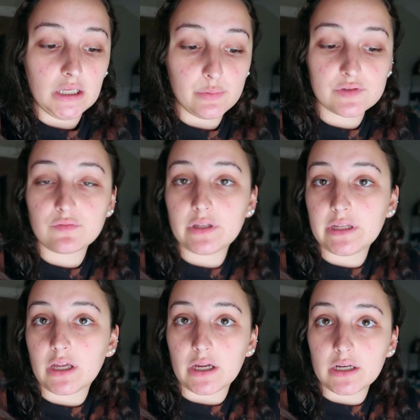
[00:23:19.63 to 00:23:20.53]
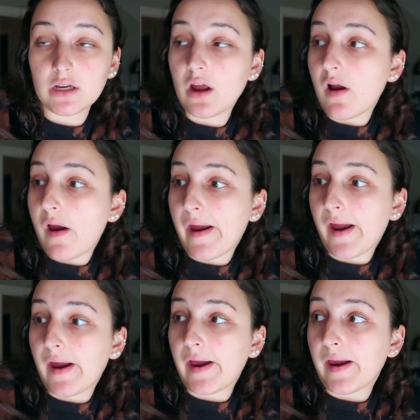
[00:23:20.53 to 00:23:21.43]
it was really good.
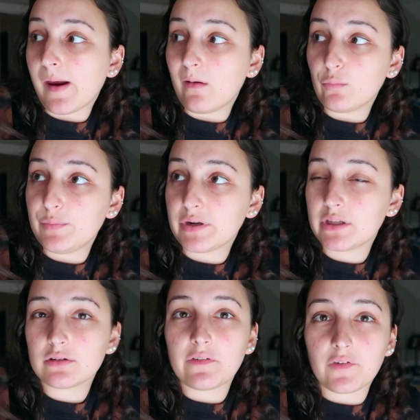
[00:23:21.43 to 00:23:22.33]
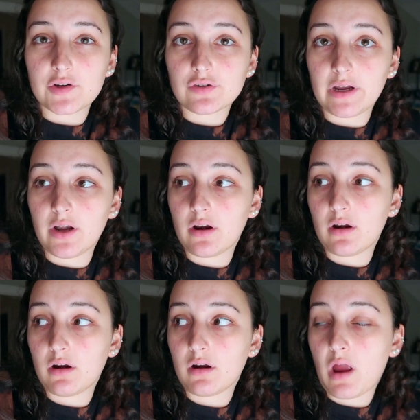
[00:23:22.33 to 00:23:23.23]
Um, we put it in the
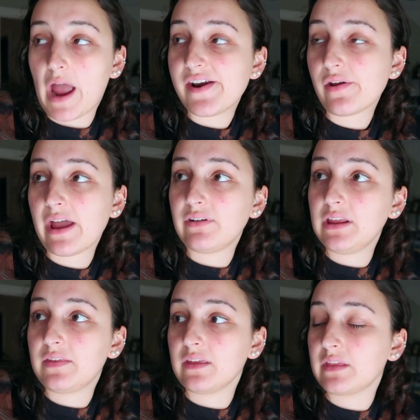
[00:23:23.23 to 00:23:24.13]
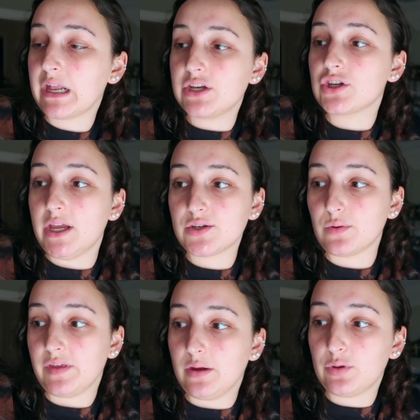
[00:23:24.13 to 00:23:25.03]
refrigerator. I don't have anything that I changed
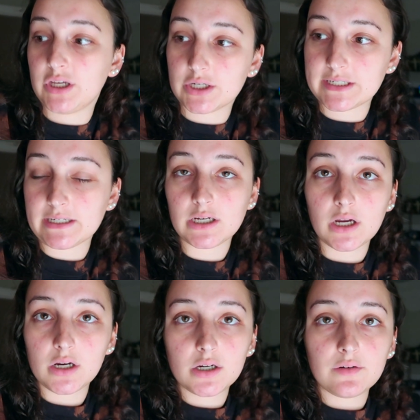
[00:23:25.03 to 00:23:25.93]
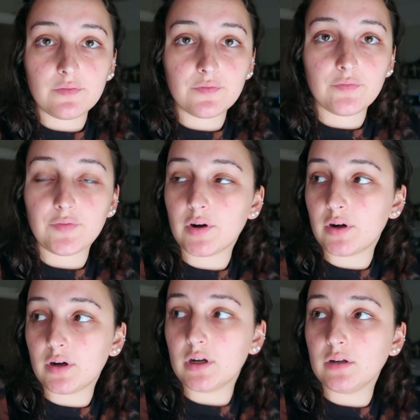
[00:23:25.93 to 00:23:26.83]
with it. We cooked it
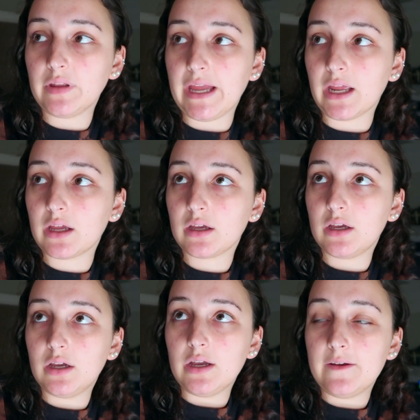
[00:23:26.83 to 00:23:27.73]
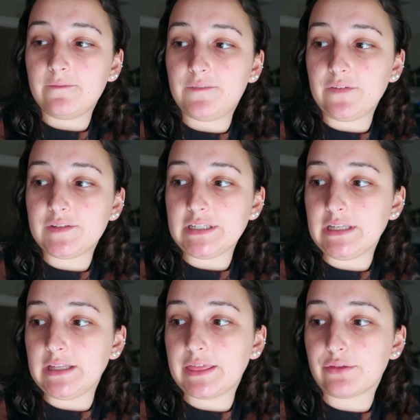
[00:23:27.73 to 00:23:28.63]
for like
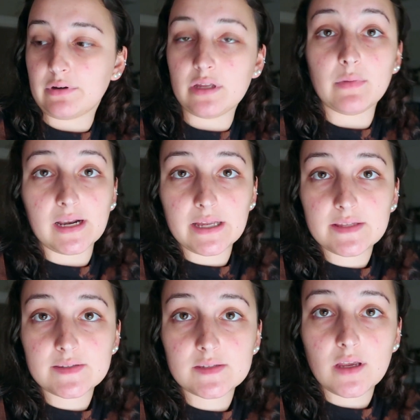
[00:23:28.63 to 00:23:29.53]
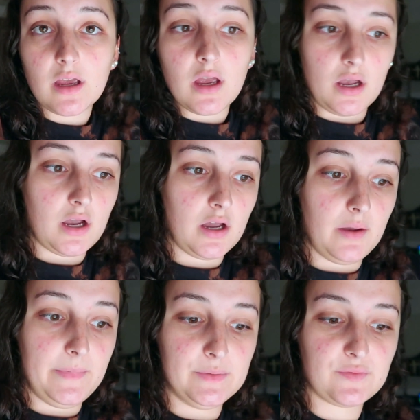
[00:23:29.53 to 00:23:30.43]
53 minutes.
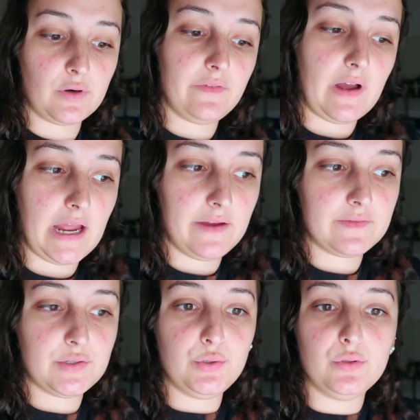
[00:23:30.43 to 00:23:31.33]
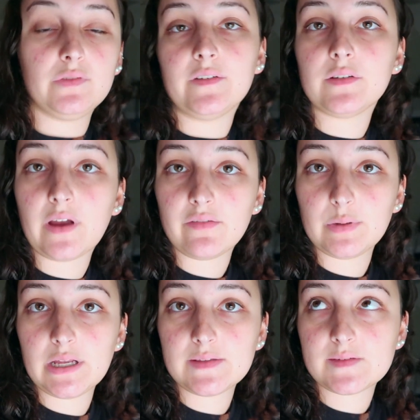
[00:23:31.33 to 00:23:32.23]
Um, it was 45 to 55
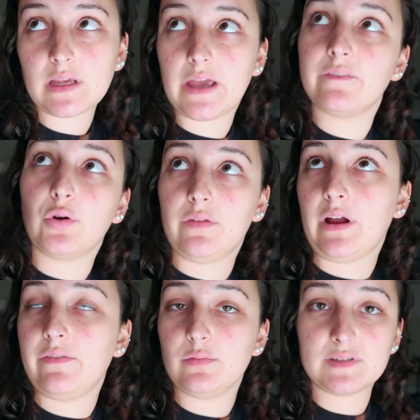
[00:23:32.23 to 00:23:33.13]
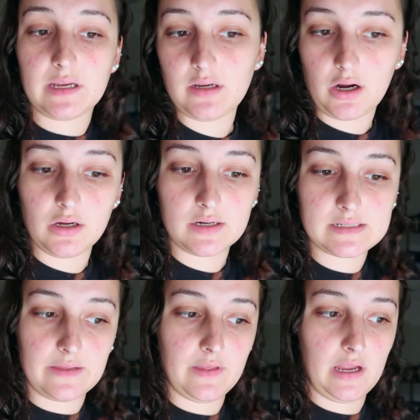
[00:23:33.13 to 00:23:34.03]
minutes and 45 it was like not
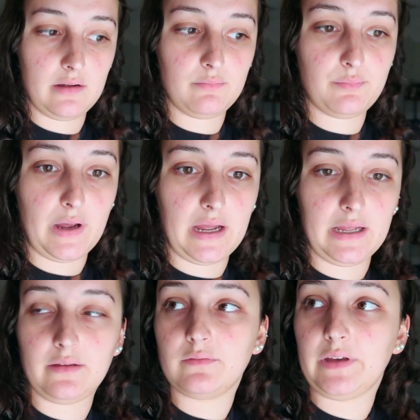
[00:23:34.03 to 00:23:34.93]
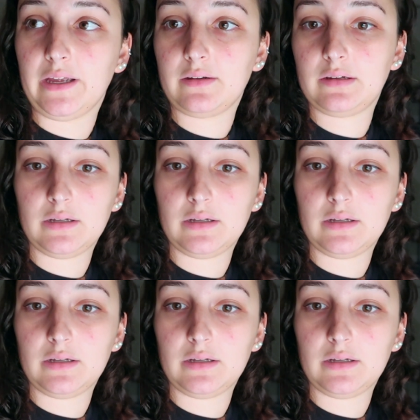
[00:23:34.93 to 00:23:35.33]
cooked and then by like